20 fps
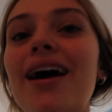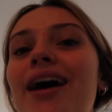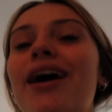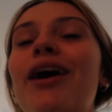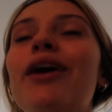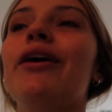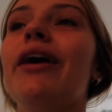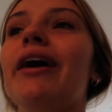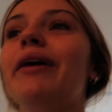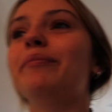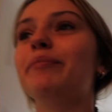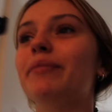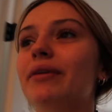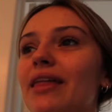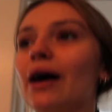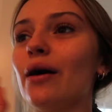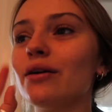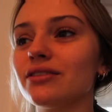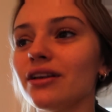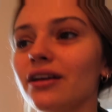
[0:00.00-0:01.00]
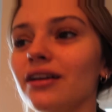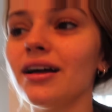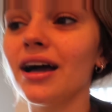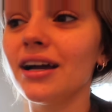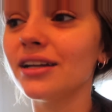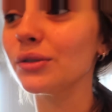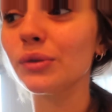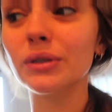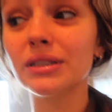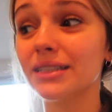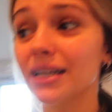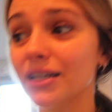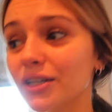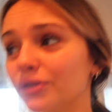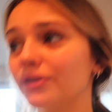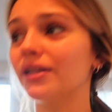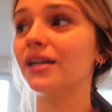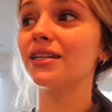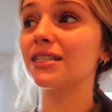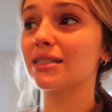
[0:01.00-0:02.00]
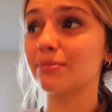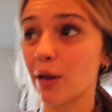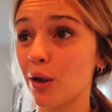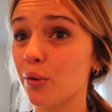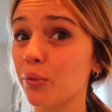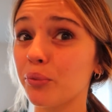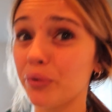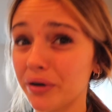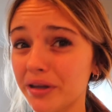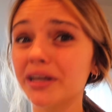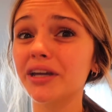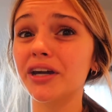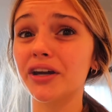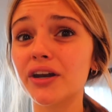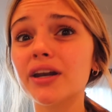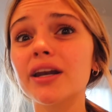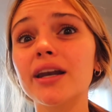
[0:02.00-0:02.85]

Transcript: Okay, but that was all. I just want to tell you that it smelled really good in